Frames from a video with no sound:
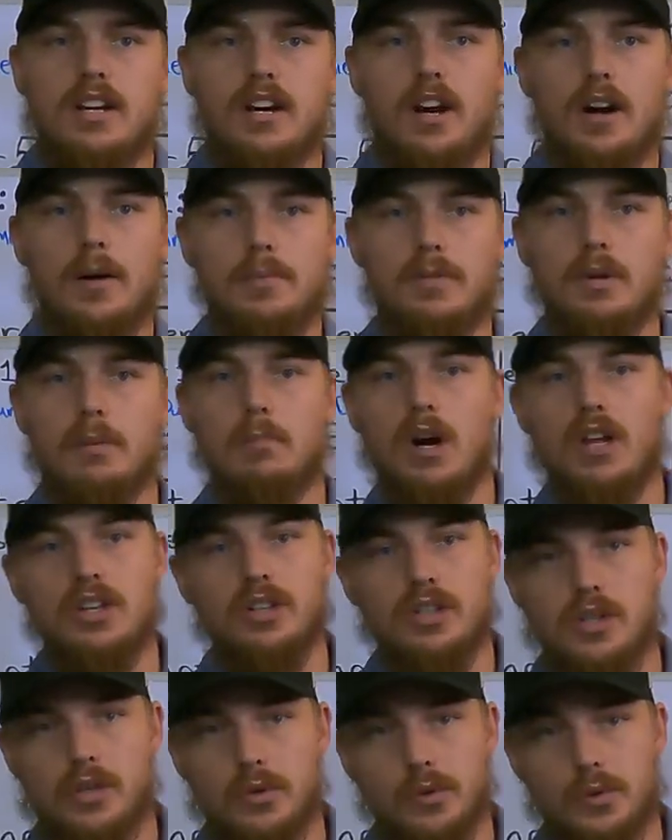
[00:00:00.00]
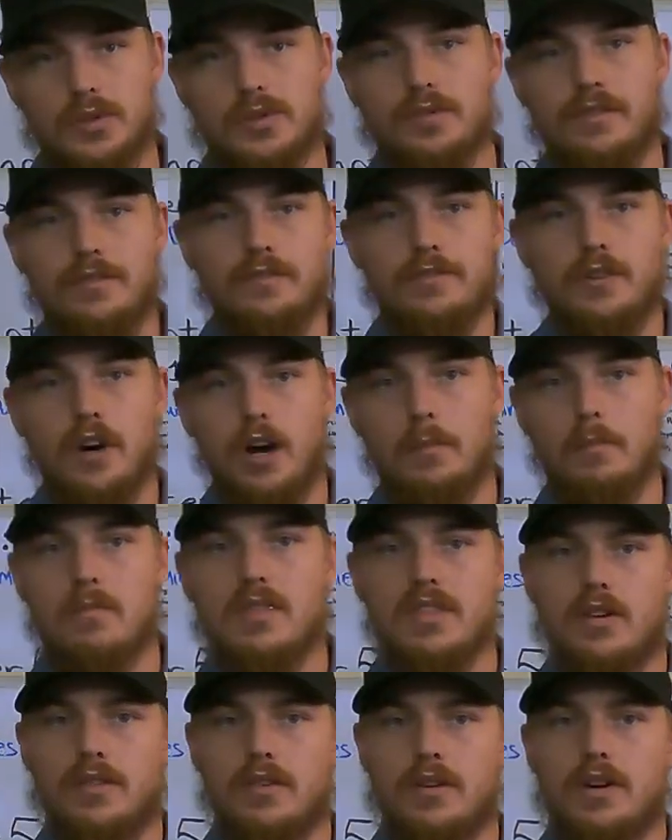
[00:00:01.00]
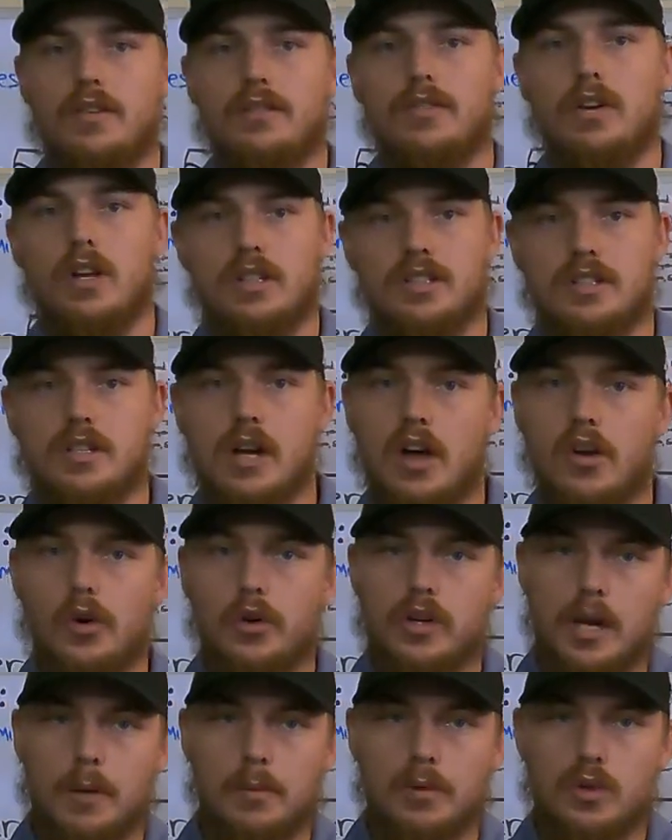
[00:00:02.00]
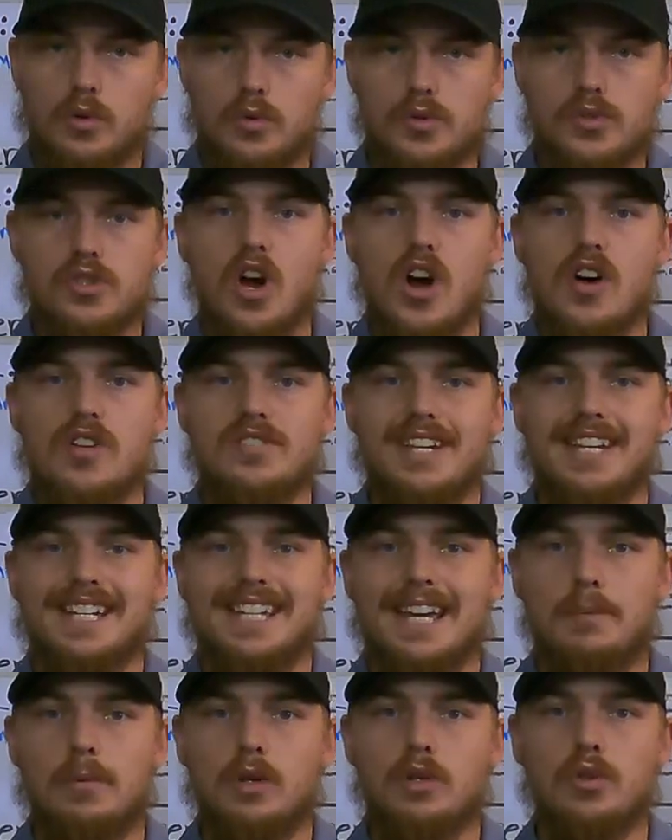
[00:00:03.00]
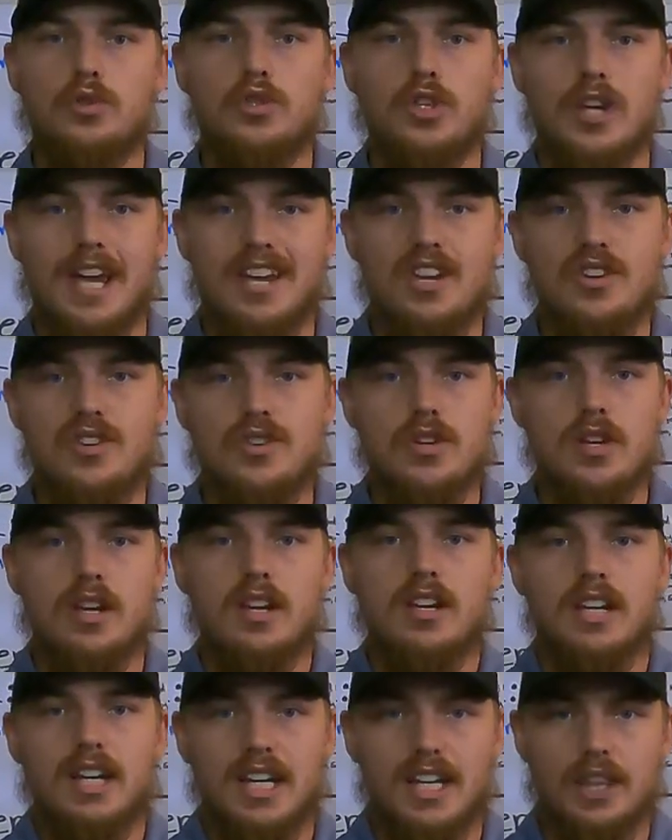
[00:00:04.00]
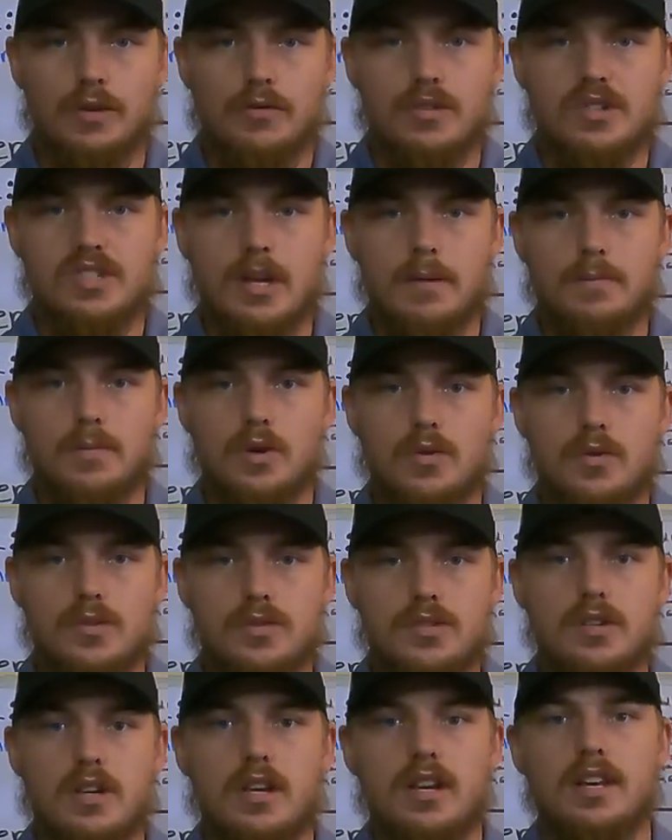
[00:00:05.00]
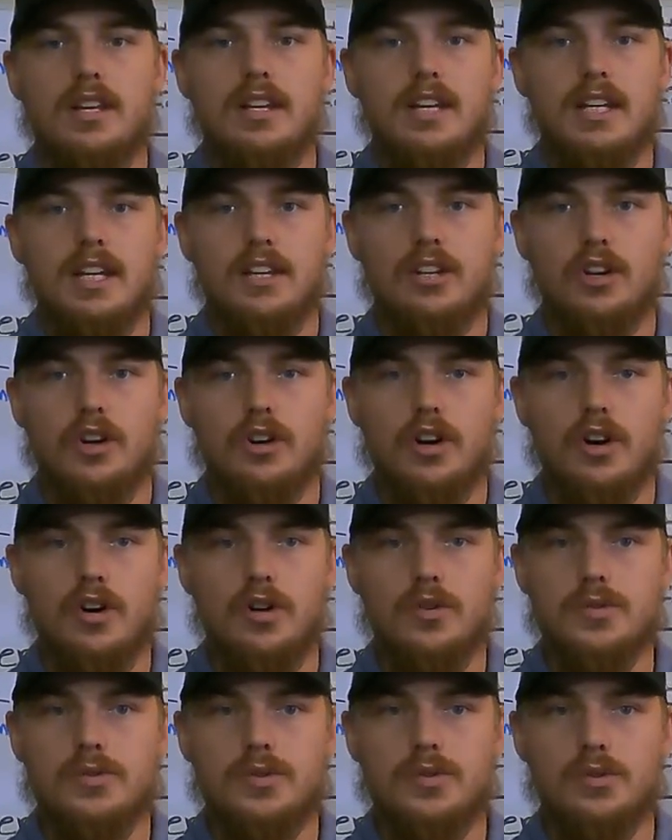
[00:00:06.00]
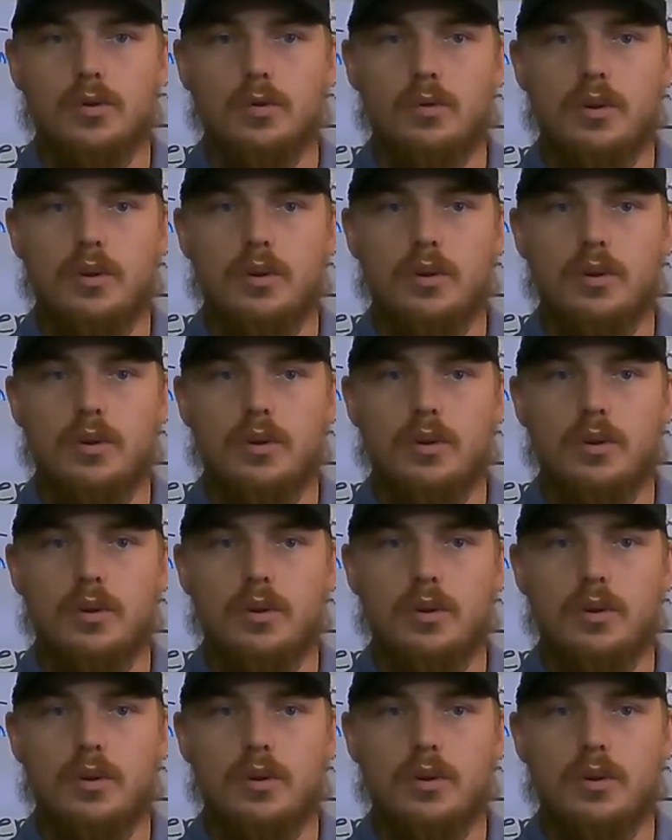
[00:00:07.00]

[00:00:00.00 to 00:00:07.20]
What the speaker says: The molecules from the volatile chemicals cause a chemical change in the receptors in our nose,